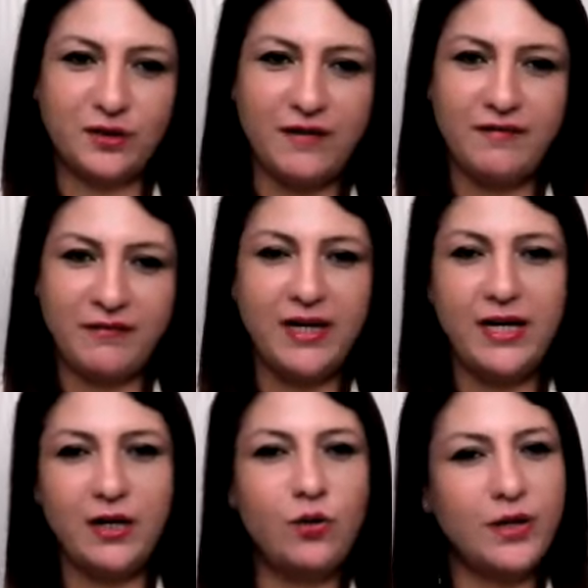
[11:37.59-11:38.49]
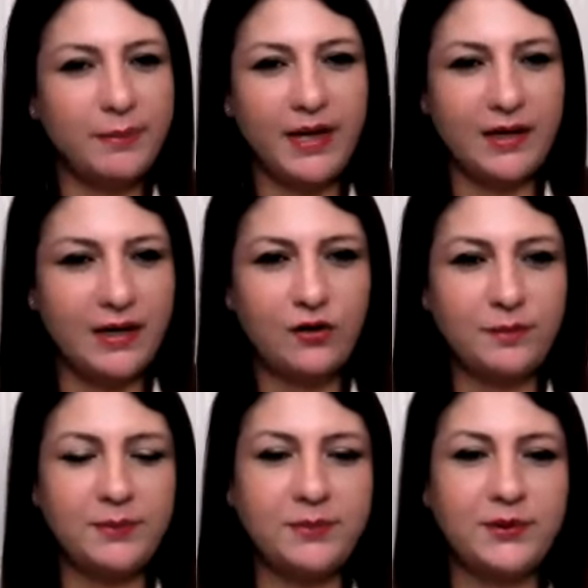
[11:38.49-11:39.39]
Okay, we are very codependent on
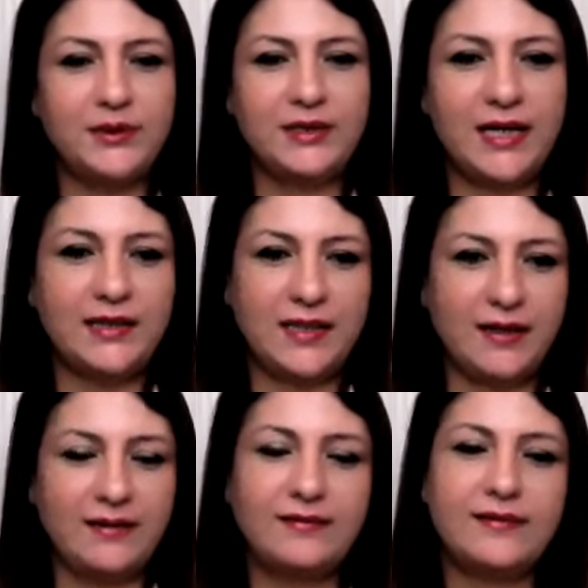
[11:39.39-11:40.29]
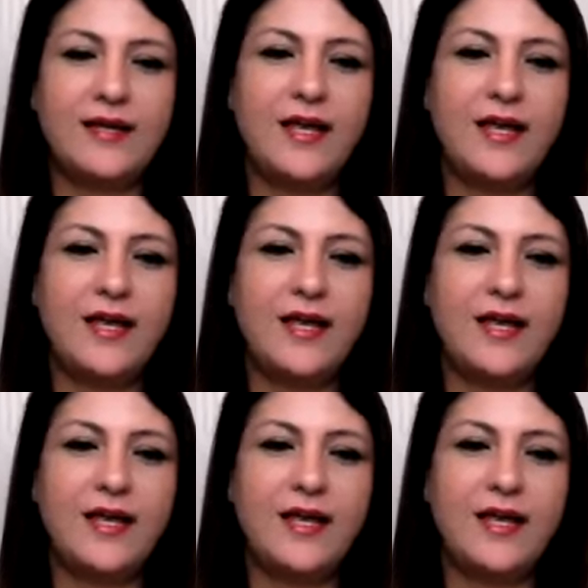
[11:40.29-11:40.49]
people and things.